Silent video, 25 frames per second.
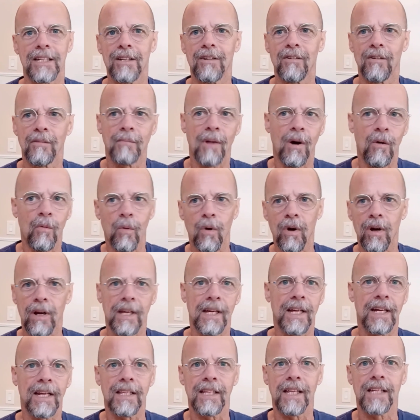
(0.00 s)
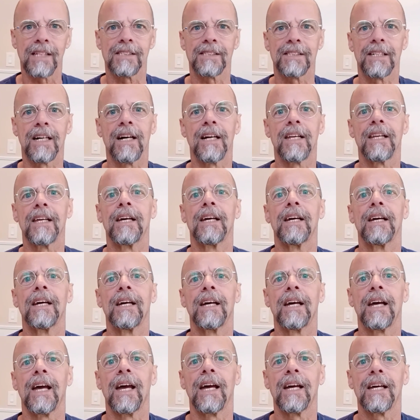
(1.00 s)
you know, in my work, getting things done
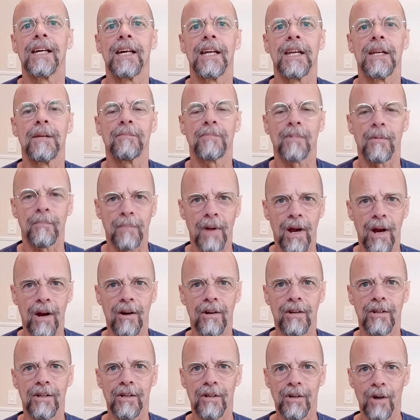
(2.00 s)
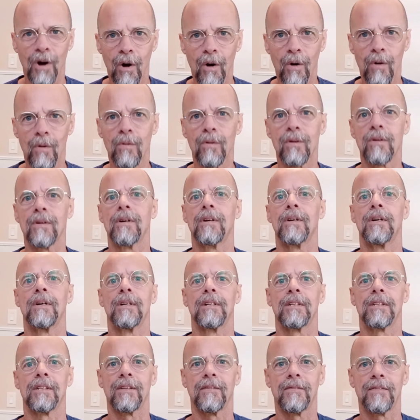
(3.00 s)
and getting prepared to go
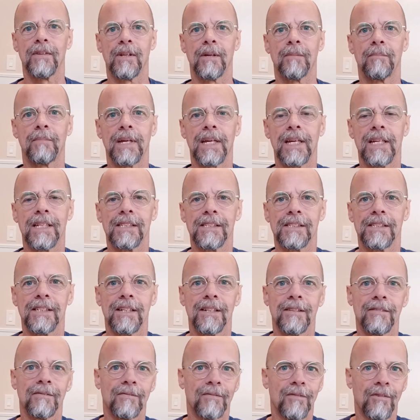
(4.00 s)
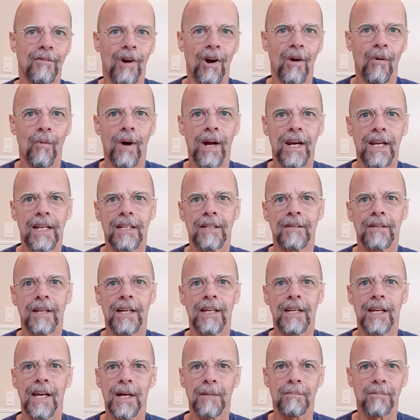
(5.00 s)
to the Philippines and for our wedding.
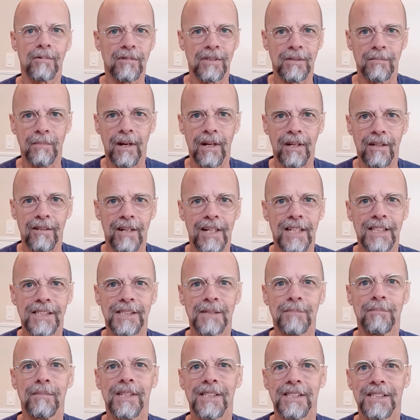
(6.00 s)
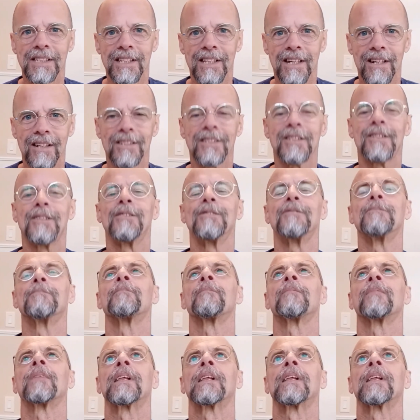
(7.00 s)
And April's been crazy busy there too.